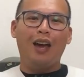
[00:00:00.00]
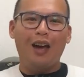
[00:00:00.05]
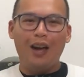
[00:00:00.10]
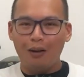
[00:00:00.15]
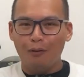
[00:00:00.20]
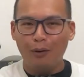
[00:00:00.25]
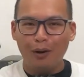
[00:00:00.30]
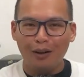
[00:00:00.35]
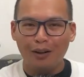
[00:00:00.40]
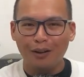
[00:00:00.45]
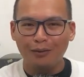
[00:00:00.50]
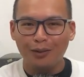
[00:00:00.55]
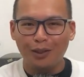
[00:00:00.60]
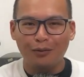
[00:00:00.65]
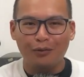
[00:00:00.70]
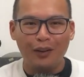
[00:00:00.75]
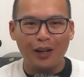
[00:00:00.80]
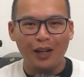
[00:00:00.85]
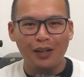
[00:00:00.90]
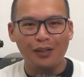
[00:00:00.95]
Hey, welcome to
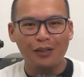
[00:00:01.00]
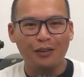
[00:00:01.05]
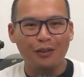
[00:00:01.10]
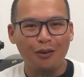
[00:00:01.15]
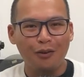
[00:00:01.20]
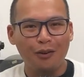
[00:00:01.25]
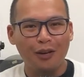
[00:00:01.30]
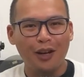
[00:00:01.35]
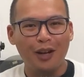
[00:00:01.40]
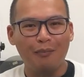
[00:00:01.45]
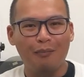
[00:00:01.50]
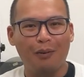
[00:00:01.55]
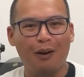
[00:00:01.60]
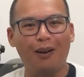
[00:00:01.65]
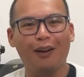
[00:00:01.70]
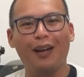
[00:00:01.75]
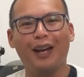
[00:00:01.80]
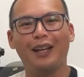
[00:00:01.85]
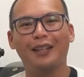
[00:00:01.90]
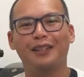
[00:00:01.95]
the Financial Coconut
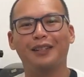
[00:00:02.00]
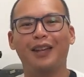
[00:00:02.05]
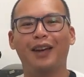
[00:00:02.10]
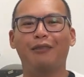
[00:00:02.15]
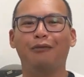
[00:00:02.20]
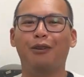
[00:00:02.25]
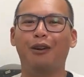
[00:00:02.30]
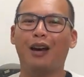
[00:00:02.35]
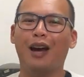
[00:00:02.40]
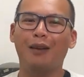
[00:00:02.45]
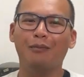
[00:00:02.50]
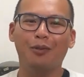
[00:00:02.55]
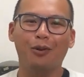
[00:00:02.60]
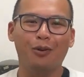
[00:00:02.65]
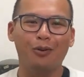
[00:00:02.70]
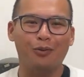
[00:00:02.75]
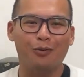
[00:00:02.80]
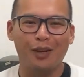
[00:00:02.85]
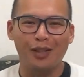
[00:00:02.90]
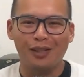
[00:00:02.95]
Podcast Network. I'm your
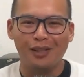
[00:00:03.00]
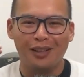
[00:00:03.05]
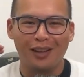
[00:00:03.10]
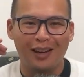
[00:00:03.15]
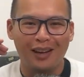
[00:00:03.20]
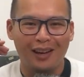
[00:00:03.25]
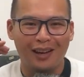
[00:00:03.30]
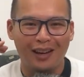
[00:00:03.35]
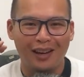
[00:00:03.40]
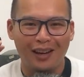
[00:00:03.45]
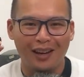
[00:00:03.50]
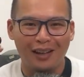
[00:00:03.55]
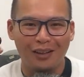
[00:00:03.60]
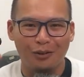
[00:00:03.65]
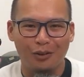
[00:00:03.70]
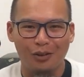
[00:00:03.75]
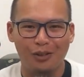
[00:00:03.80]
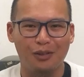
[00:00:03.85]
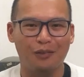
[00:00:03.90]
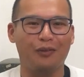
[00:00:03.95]
host, Reggie, aka
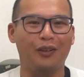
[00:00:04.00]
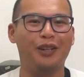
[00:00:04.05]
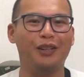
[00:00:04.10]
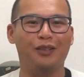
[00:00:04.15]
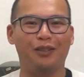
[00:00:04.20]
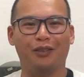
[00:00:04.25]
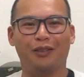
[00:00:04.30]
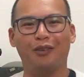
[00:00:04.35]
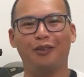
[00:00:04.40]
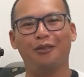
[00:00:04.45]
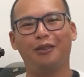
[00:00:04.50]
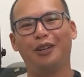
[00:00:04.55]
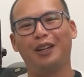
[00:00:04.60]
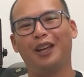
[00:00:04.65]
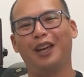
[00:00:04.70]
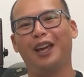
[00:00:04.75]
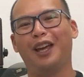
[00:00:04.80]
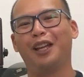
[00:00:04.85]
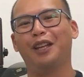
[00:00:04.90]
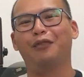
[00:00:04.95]
your Chief Financial
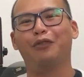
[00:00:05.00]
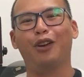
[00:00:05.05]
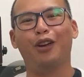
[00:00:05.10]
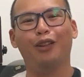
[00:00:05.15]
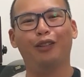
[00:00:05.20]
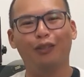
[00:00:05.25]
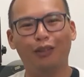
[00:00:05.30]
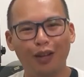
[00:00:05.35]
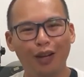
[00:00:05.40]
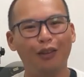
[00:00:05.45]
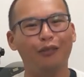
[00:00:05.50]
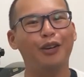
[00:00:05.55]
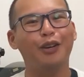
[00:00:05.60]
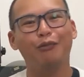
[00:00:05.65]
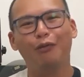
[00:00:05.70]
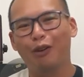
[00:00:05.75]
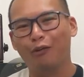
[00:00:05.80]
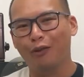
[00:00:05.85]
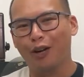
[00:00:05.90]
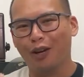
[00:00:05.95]
Coconut. And if you're loving
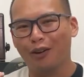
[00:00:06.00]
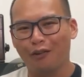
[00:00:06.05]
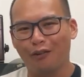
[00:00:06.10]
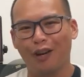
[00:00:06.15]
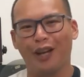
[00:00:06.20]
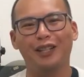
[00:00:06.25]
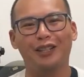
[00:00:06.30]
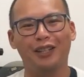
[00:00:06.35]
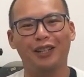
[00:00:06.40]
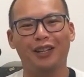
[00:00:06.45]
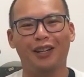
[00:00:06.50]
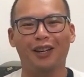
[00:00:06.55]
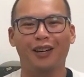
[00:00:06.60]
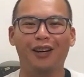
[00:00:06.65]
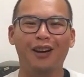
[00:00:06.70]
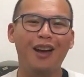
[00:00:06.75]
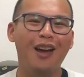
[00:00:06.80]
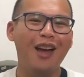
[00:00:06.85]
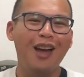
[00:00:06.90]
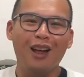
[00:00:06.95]
what we're creating
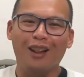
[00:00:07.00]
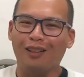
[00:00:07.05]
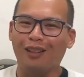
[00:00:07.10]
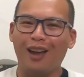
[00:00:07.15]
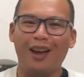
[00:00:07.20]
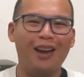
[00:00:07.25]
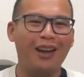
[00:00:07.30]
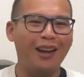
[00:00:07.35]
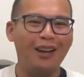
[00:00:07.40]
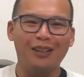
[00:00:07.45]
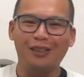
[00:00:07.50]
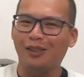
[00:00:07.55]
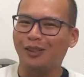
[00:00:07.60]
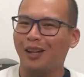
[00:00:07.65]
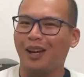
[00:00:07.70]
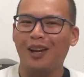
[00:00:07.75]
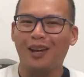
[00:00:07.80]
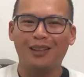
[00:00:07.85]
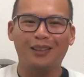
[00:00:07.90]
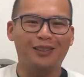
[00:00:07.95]
here, like,
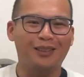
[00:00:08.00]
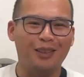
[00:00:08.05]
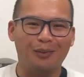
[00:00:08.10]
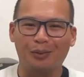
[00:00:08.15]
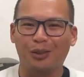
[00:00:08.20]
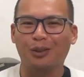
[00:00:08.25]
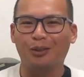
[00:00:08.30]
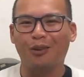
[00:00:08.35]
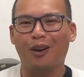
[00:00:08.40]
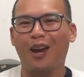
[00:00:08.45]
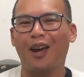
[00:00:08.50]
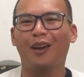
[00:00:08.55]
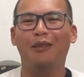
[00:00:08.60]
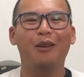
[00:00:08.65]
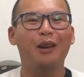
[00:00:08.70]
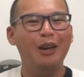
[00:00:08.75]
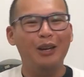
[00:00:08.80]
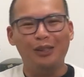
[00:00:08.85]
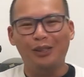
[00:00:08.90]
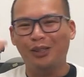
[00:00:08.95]
share, subscribe,
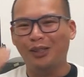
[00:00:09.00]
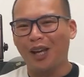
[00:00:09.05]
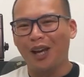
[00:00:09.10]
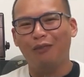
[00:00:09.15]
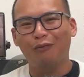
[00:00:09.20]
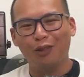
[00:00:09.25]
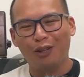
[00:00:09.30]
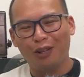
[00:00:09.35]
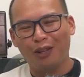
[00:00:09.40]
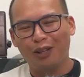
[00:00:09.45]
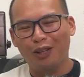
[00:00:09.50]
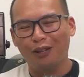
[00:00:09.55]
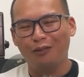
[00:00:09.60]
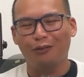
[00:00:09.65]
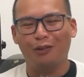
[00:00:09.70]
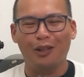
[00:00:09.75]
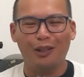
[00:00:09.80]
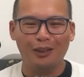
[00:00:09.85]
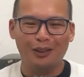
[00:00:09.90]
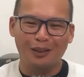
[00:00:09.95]
share with your loved
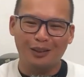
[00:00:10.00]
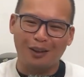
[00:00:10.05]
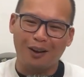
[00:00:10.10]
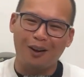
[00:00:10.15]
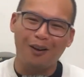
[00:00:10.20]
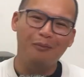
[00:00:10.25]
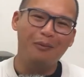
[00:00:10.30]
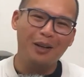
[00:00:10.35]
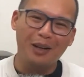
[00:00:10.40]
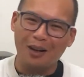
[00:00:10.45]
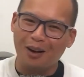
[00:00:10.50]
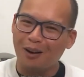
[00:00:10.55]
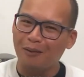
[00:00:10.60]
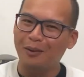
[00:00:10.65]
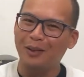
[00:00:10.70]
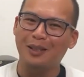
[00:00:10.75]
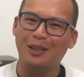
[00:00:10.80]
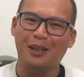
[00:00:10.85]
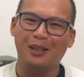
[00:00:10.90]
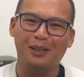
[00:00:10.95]
ones, comment in the
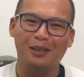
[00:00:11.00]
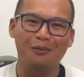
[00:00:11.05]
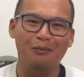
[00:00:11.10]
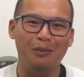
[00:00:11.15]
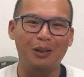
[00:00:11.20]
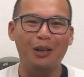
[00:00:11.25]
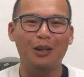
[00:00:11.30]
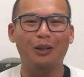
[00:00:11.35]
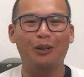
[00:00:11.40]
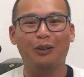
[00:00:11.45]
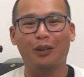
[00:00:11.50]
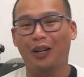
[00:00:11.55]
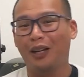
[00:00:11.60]
comment section below.